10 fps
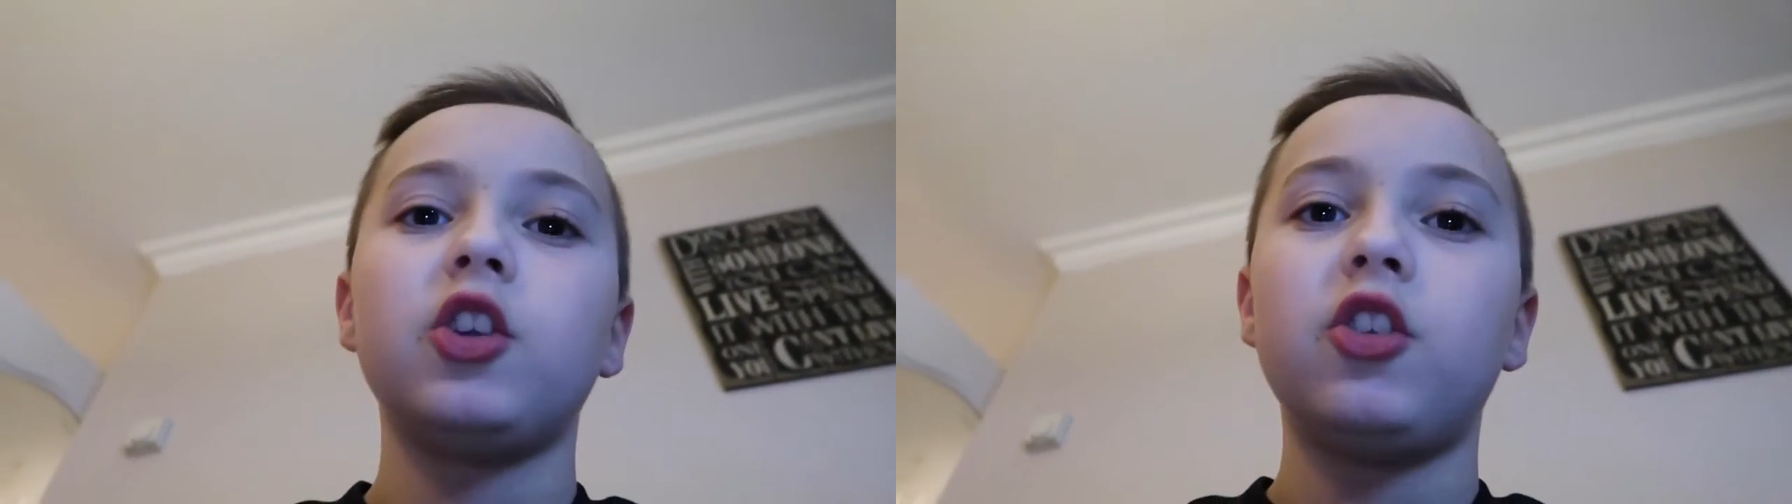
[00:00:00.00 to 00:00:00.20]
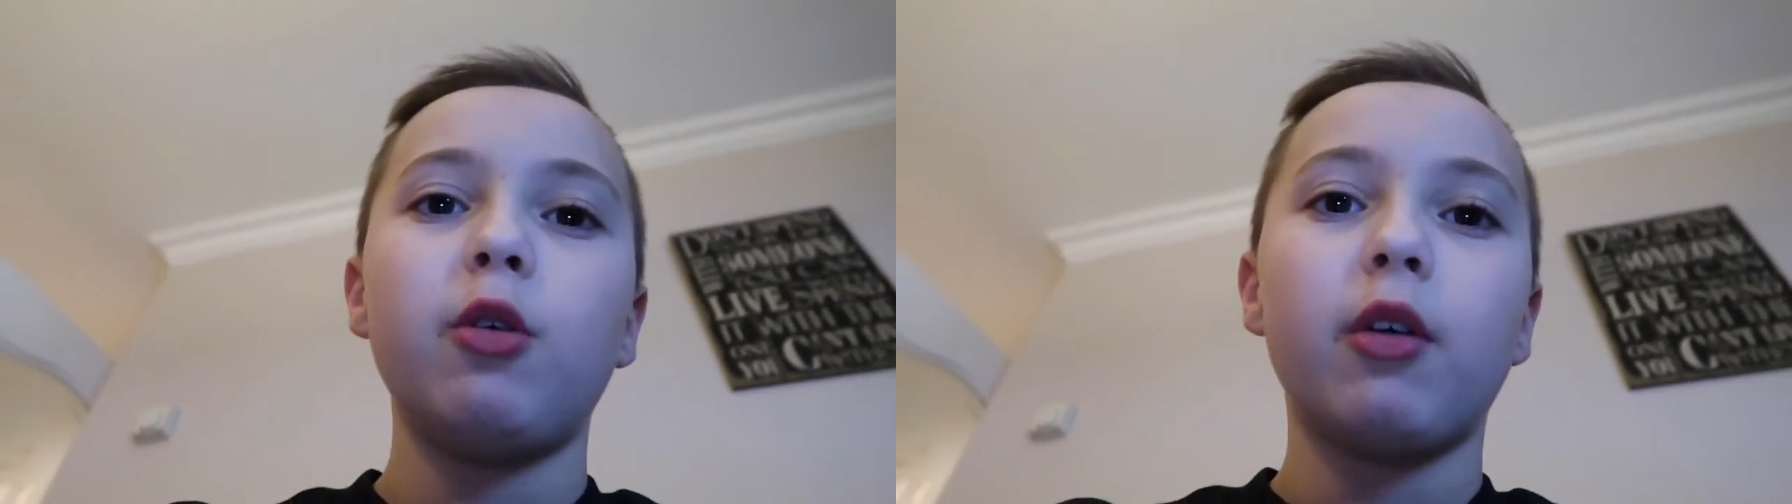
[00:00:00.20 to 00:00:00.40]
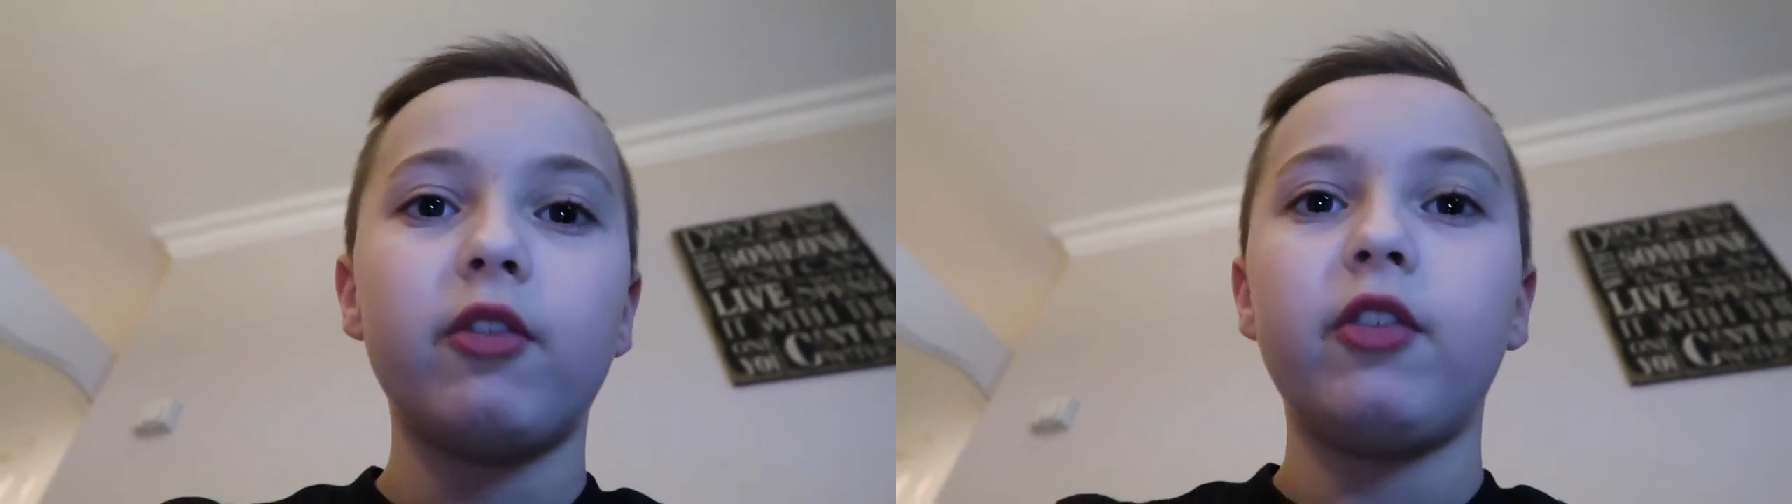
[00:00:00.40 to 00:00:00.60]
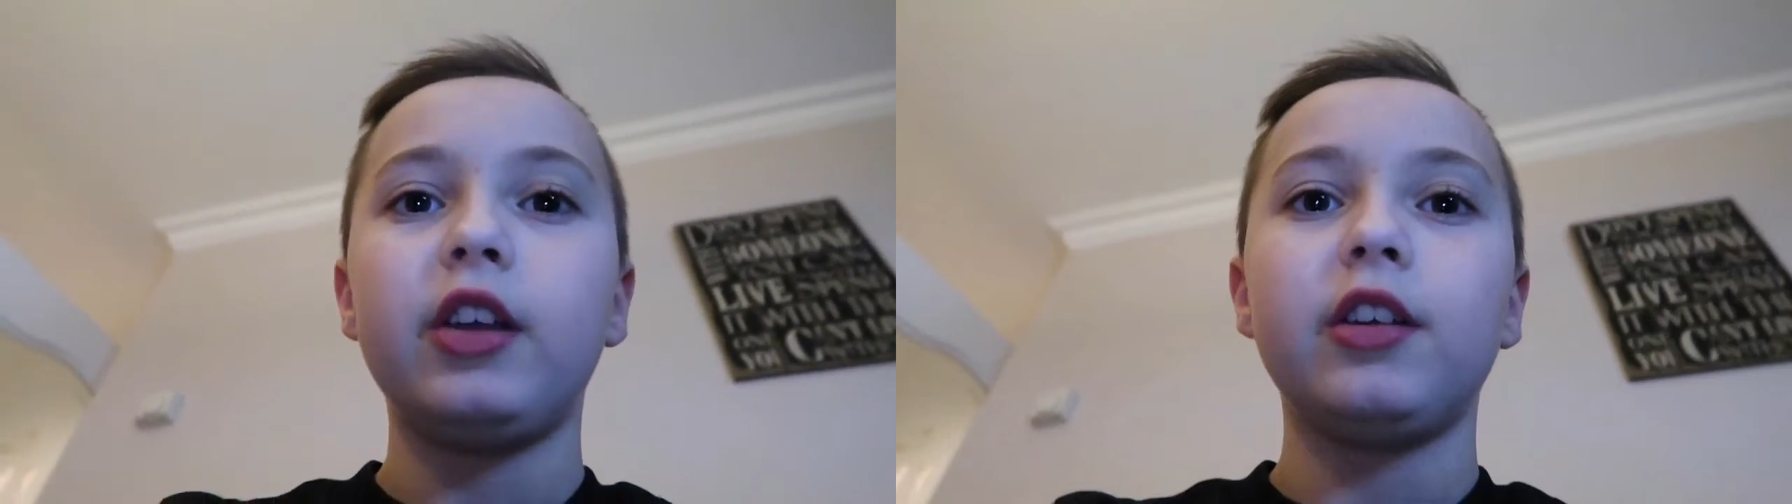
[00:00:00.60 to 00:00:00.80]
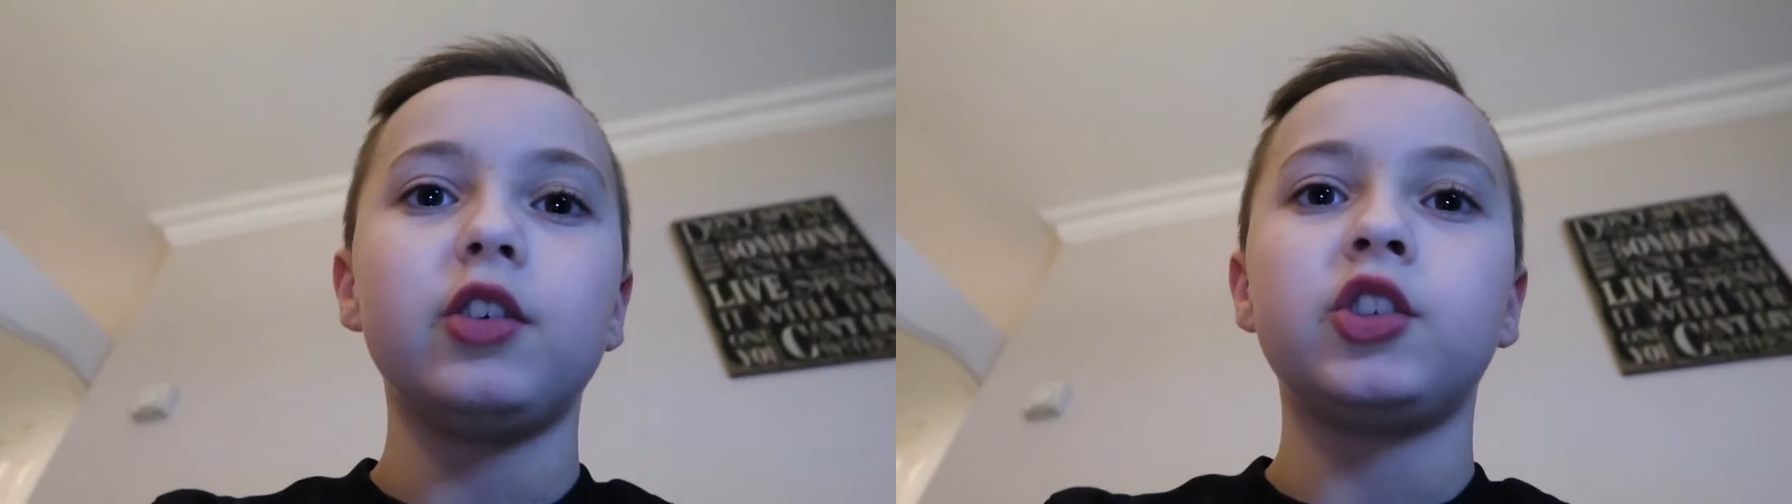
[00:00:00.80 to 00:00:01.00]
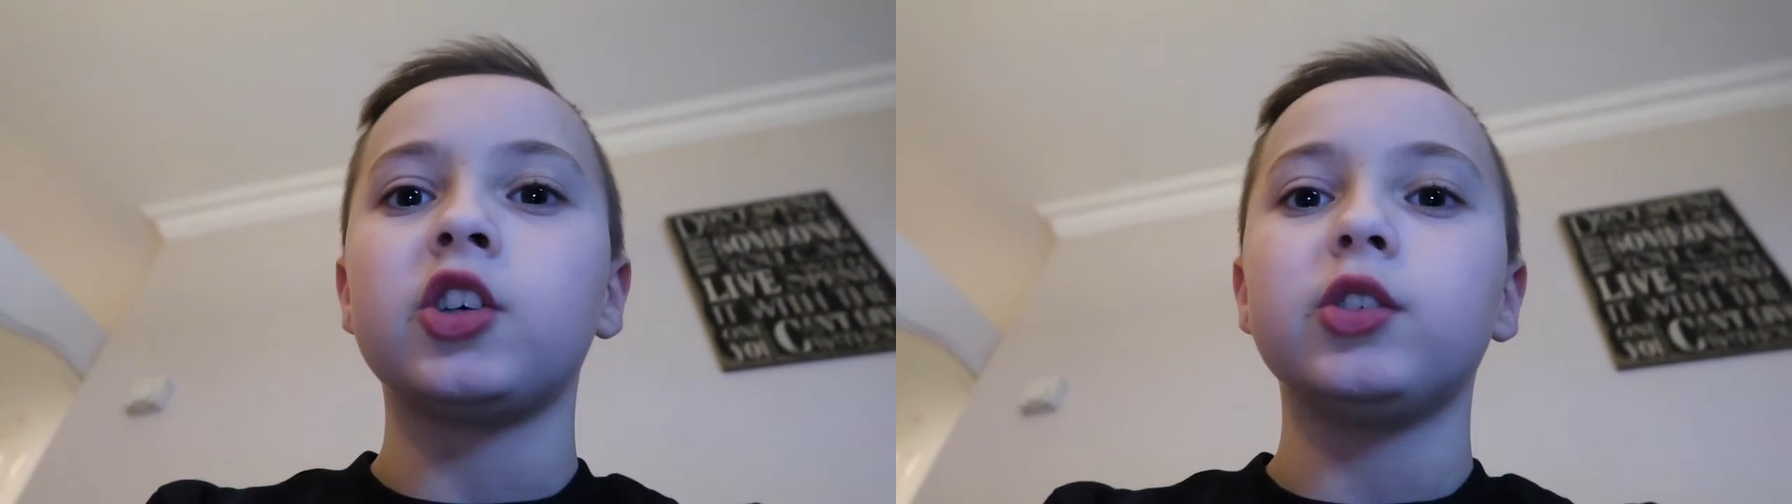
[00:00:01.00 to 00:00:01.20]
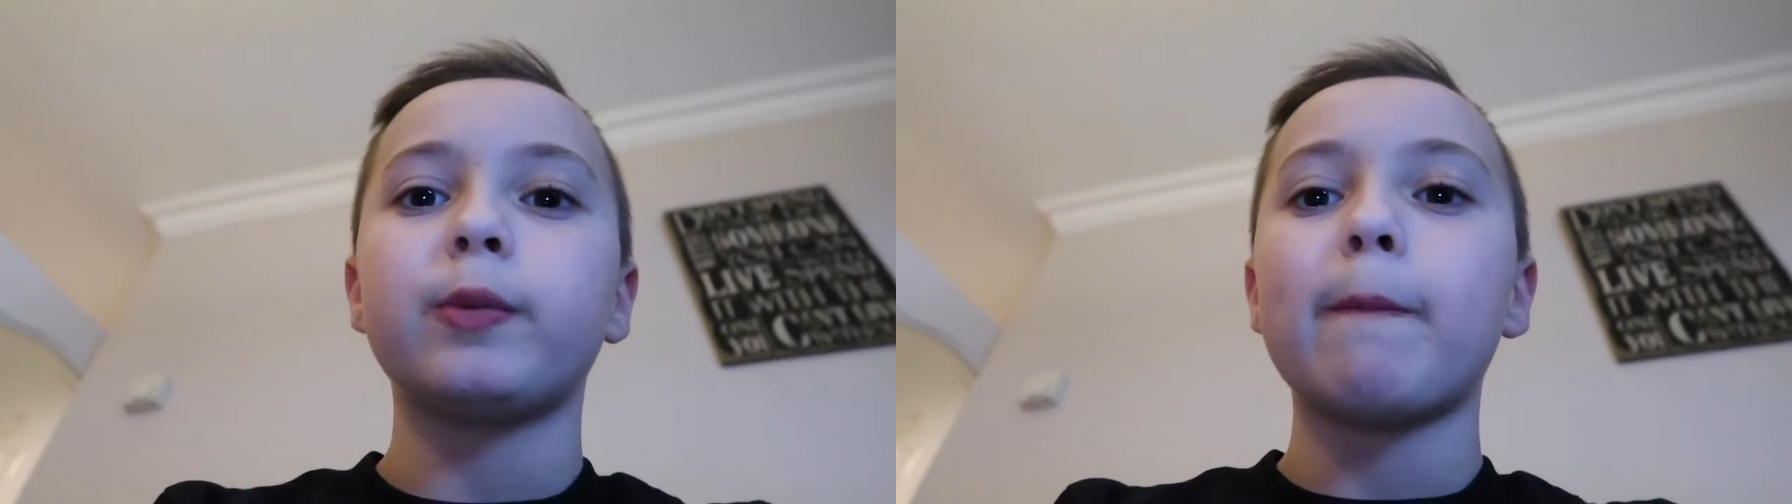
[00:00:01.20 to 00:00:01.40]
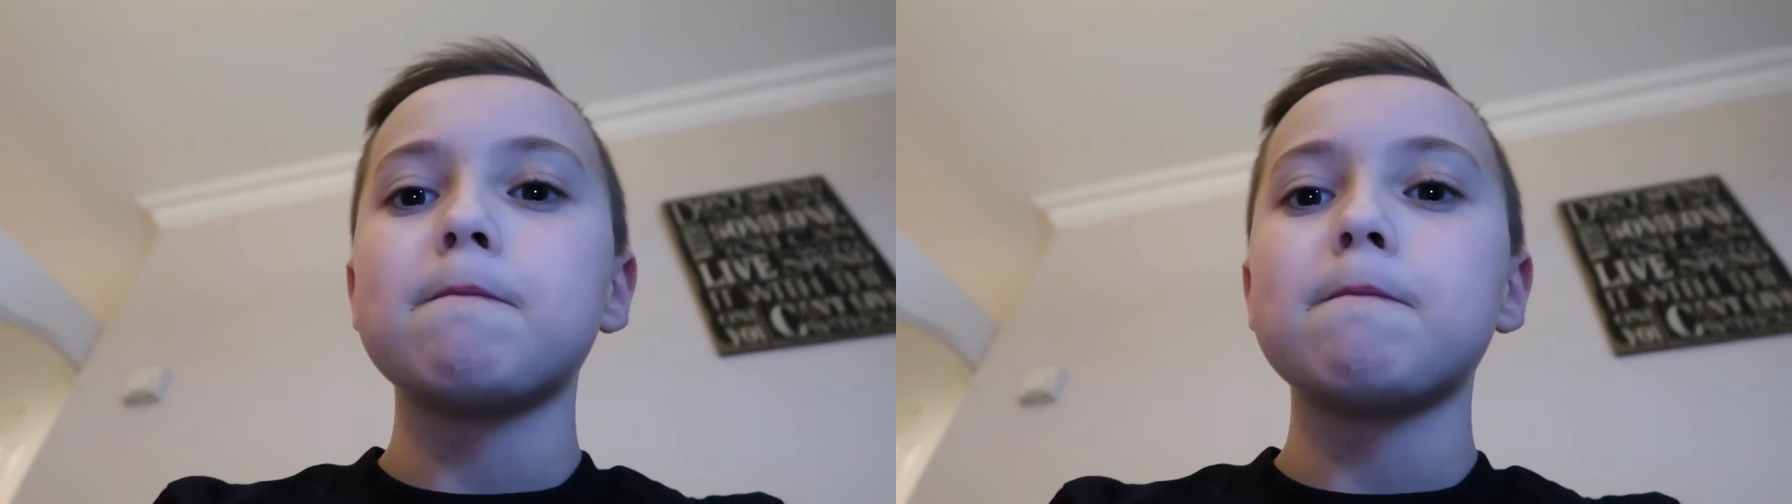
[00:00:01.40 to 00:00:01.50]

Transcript: to do on videos, because